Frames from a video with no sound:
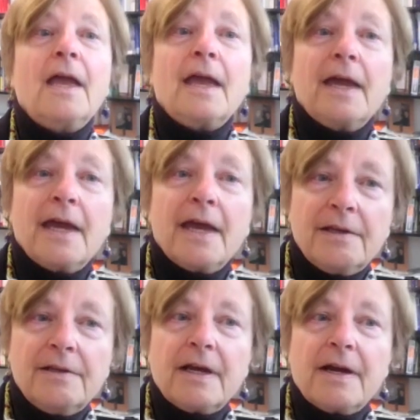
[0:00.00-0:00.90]

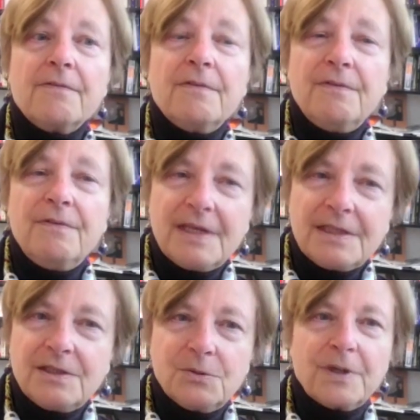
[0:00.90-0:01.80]
And
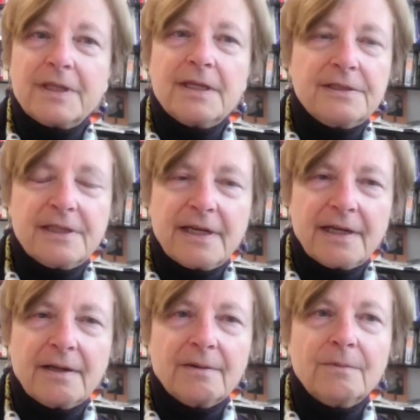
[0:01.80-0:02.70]
this is what they
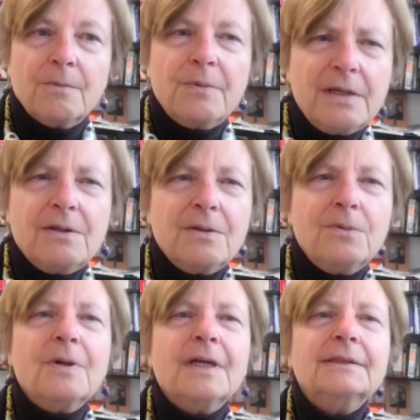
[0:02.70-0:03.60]
say. We
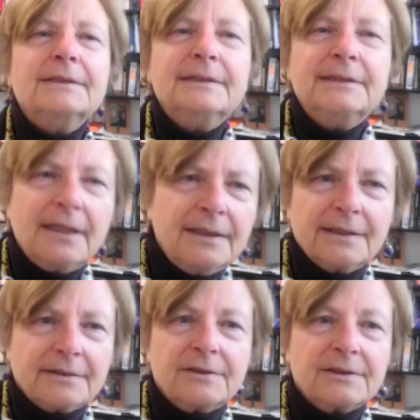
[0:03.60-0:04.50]
do
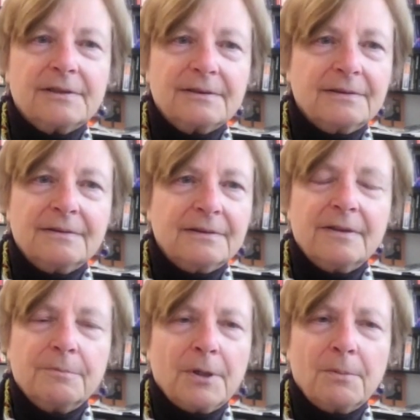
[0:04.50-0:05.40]
tons
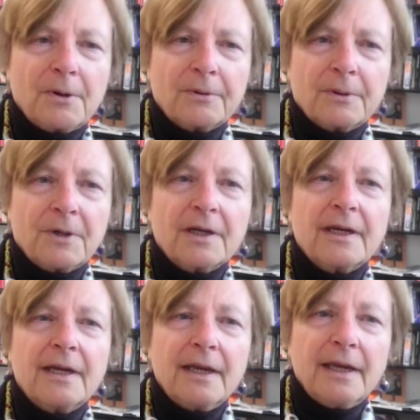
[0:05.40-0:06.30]
of pro bono
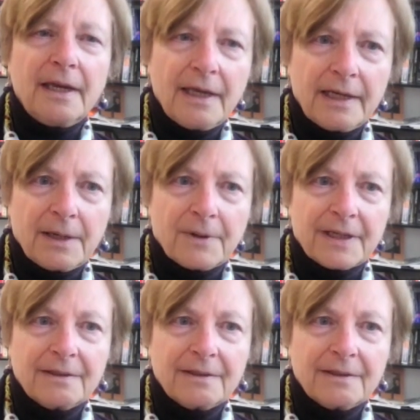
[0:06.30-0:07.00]
work anyway.